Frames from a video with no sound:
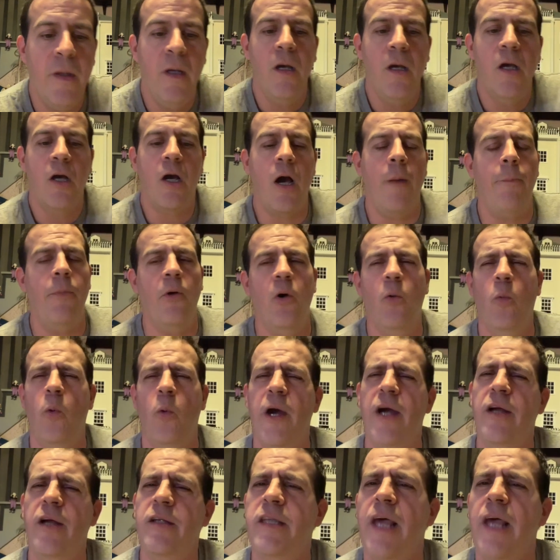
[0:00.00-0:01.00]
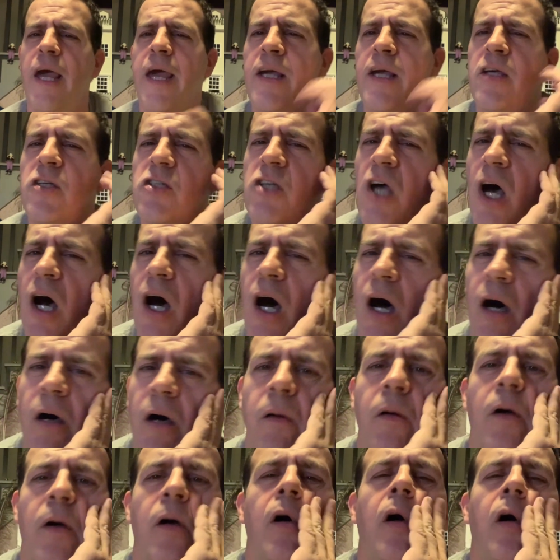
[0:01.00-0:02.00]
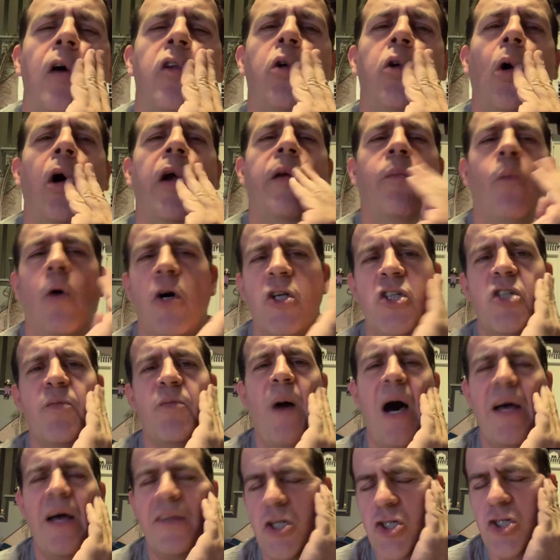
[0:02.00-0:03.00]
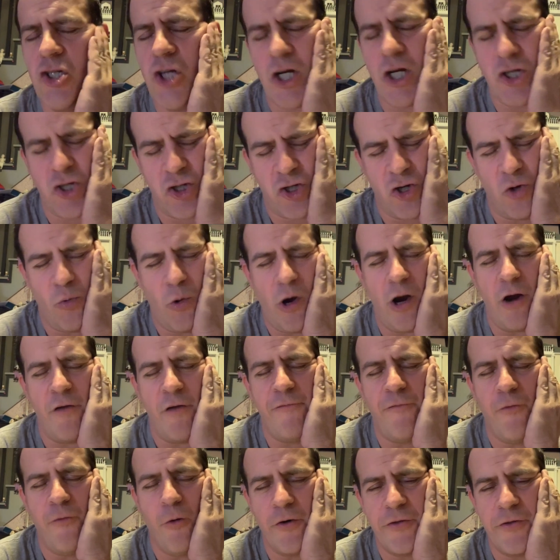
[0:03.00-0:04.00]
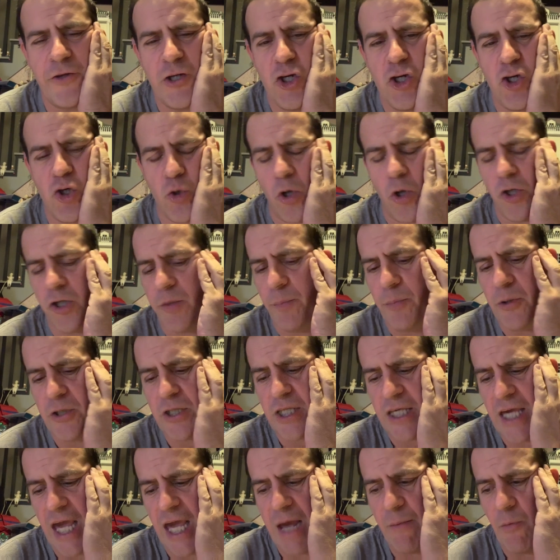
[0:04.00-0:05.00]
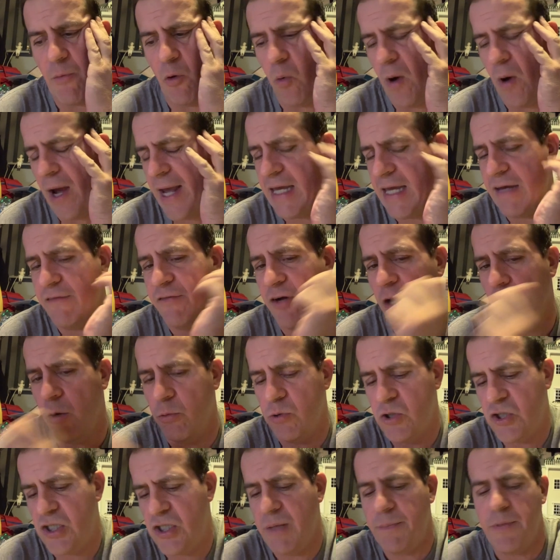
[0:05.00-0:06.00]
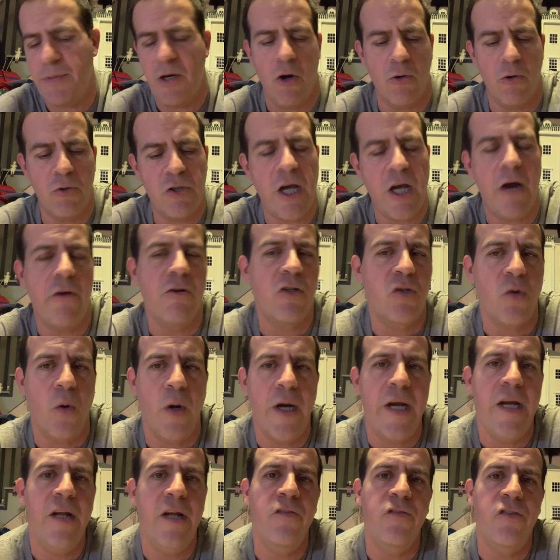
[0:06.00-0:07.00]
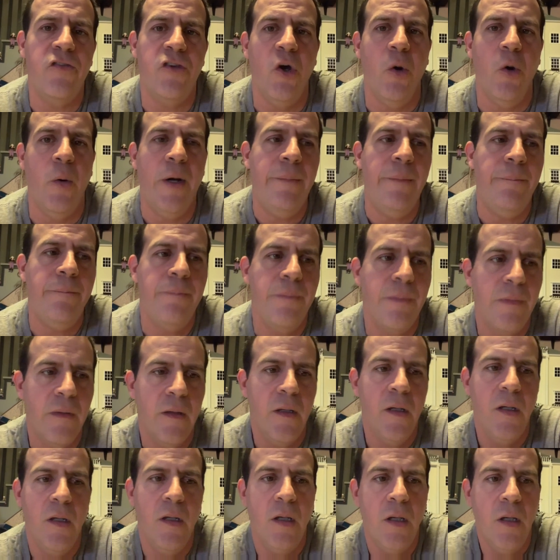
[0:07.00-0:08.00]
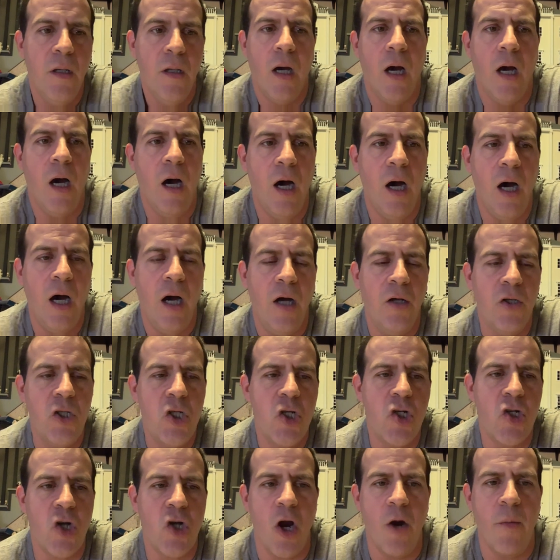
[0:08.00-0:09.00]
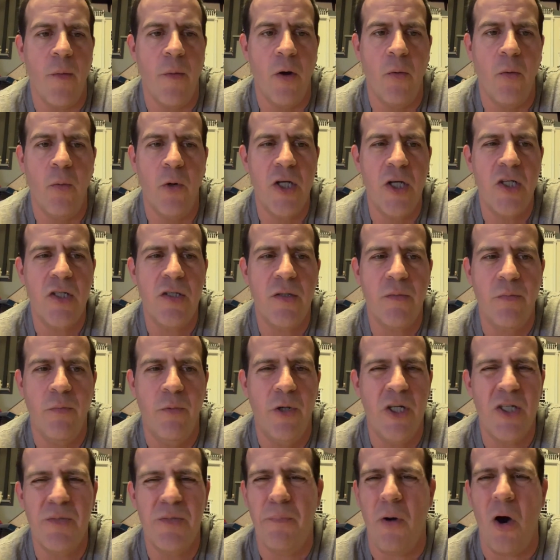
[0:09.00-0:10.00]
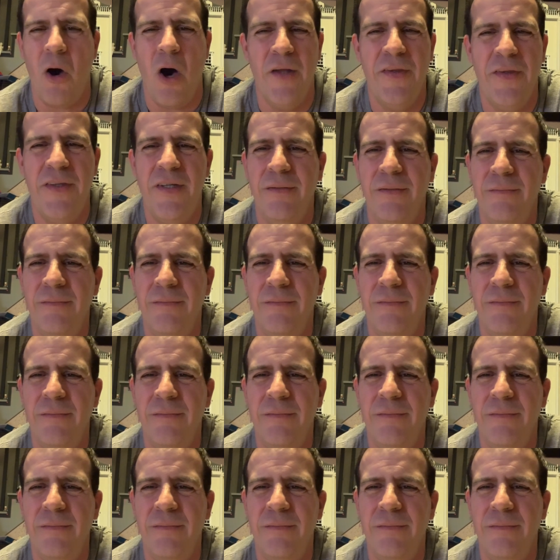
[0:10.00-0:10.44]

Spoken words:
Couple of weird things. Thought in one spot the Jets should have won on 4th and short to put the game away, even though it was deep in their own territory. They didn't do it. Shermer with his punt.